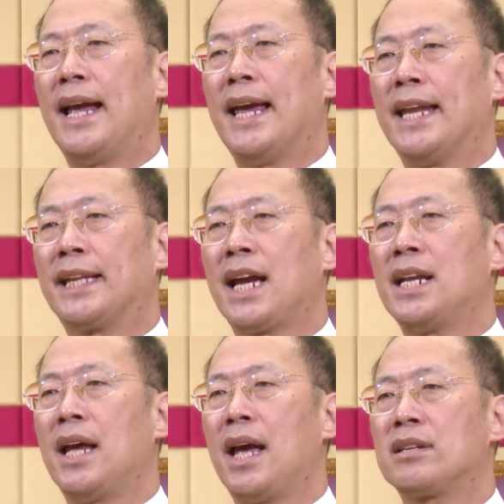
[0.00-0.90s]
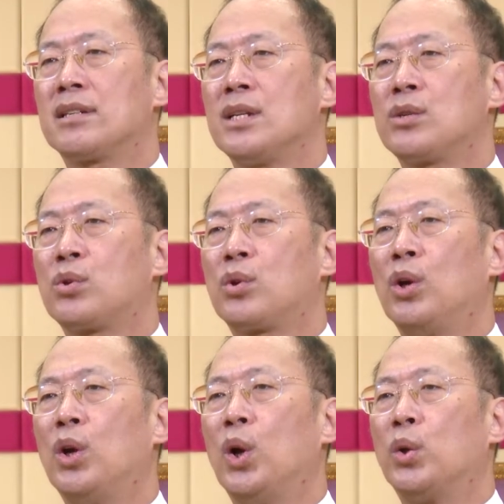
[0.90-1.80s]
and attain excellence
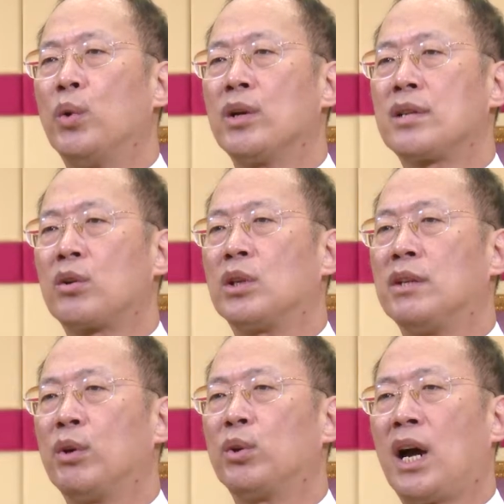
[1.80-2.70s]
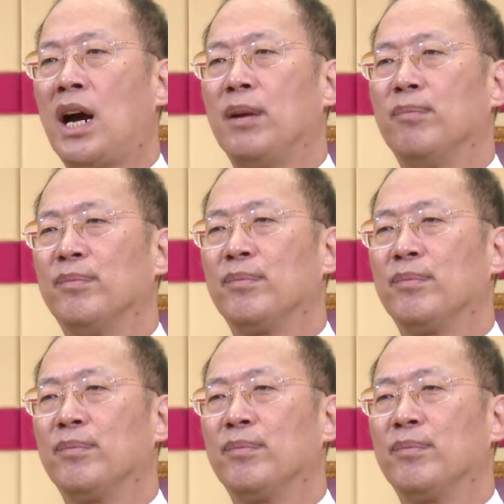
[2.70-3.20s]
during such a difficult time.